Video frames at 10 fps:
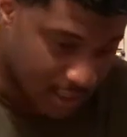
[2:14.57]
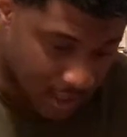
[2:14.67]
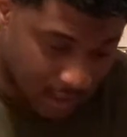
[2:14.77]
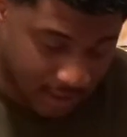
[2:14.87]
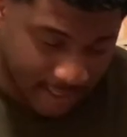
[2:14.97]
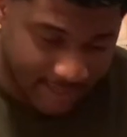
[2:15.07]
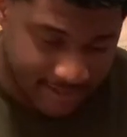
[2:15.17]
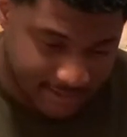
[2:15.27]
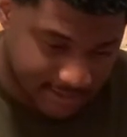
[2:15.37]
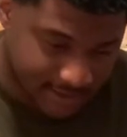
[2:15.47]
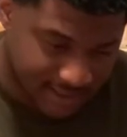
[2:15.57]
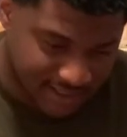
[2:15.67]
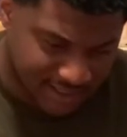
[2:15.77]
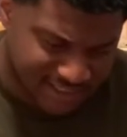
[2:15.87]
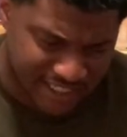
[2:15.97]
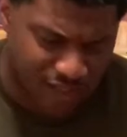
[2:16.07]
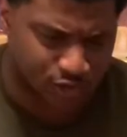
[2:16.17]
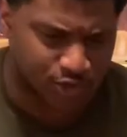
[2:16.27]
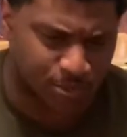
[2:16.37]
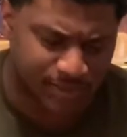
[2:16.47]
against the Seattle
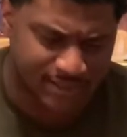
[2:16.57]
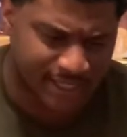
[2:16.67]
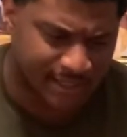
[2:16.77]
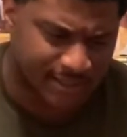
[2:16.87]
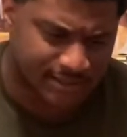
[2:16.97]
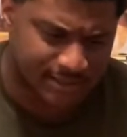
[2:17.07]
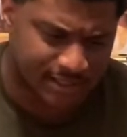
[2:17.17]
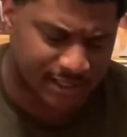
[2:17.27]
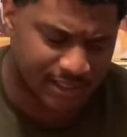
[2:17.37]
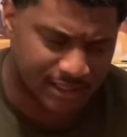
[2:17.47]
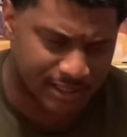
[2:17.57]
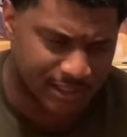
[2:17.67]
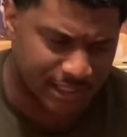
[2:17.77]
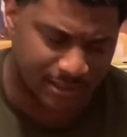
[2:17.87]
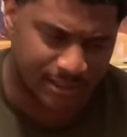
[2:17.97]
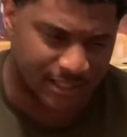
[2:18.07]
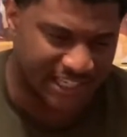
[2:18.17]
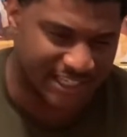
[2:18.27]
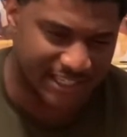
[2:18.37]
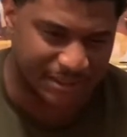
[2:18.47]
Supersonics in the
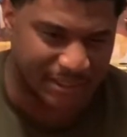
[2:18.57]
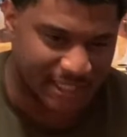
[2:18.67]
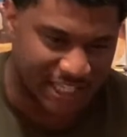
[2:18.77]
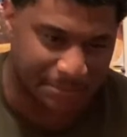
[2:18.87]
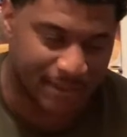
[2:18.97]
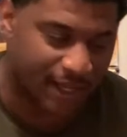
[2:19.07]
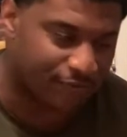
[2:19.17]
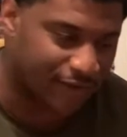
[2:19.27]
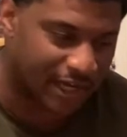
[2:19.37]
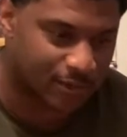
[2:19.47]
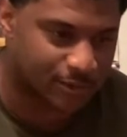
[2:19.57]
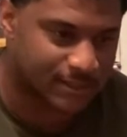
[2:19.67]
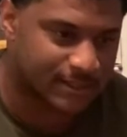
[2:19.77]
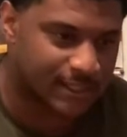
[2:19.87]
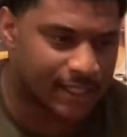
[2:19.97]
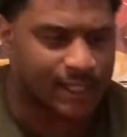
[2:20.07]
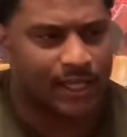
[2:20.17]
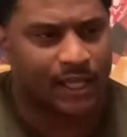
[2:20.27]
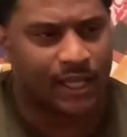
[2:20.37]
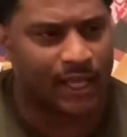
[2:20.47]
NBA Finals.
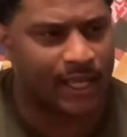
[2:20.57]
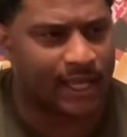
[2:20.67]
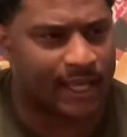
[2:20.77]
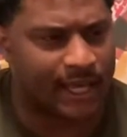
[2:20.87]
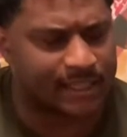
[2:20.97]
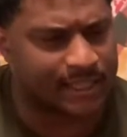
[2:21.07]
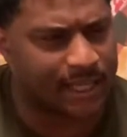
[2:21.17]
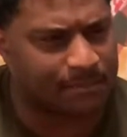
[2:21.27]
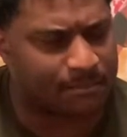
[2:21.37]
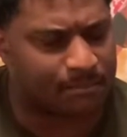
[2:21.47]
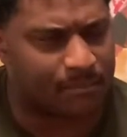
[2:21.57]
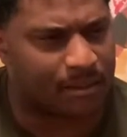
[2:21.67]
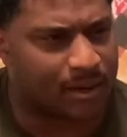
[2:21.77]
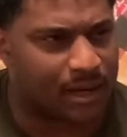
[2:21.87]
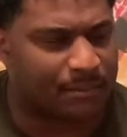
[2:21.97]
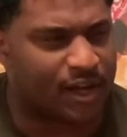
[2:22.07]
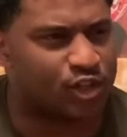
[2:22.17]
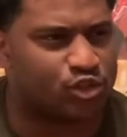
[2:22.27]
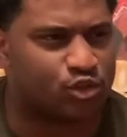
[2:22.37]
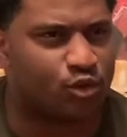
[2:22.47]
And I think Michael
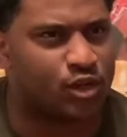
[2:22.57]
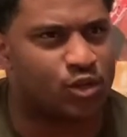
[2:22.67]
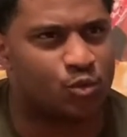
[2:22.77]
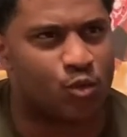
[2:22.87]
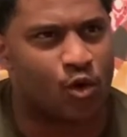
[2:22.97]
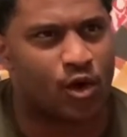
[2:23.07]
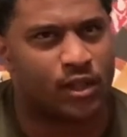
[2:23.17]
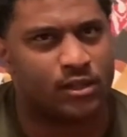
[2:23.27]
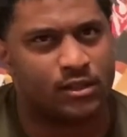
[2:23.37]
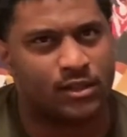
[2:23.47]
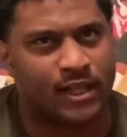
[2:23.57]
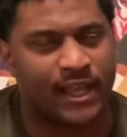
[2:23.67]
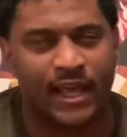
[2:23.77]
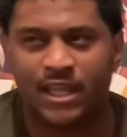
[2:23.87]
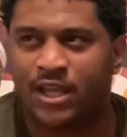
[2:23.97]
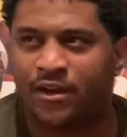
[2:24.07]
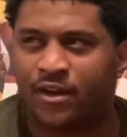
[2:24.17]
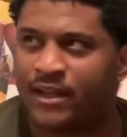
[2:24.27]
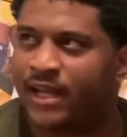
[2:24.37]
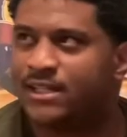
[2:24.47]
Jordan won that year
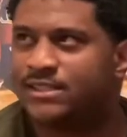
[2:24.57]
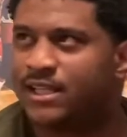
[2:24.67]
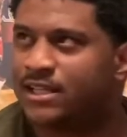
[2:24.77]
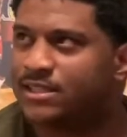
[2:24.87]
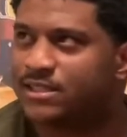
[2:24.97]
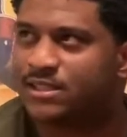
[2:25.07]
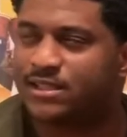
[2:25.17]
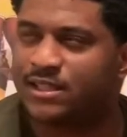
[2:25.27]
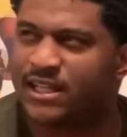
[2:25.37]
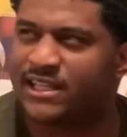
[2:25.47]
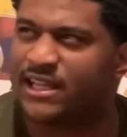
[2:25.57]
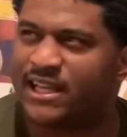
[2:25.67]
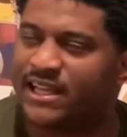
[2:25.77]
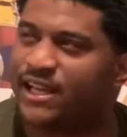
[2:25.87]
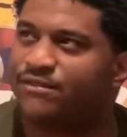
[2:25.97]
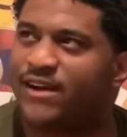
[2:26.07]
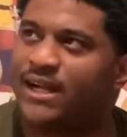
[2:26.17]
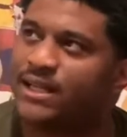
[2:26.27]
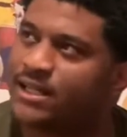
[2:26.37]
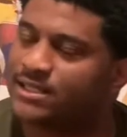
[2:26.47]
in
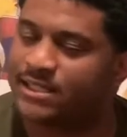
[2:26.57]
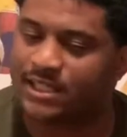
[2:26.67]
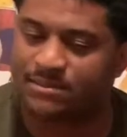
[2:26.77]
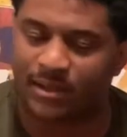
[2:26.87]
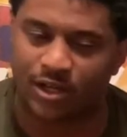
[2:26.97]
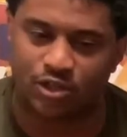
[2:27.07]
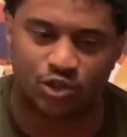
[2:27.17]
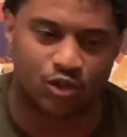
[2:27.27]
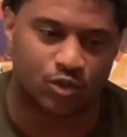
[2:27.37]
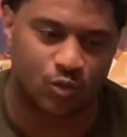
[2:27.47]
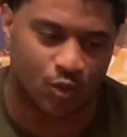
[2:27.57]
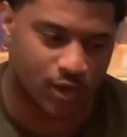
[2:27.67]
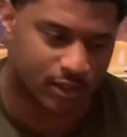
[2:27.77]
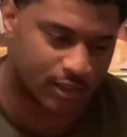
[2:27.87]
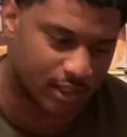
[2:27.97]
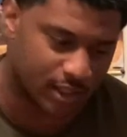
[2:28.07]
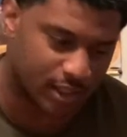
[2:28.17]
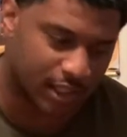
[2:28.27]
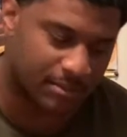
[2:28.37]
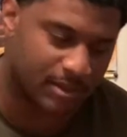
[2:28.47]
95-96. Michael Jordan won the
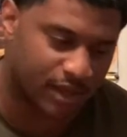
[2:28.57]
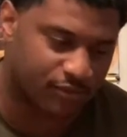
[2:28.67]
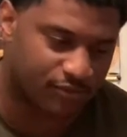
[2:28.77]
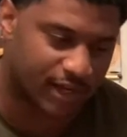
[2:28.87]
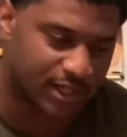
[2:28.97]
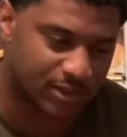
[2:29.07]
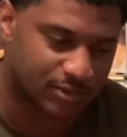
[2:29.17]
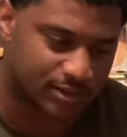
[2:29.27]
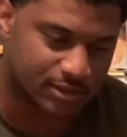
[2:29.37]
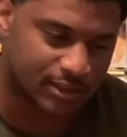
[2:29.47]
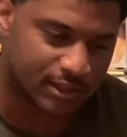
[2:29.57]
NBA Finals,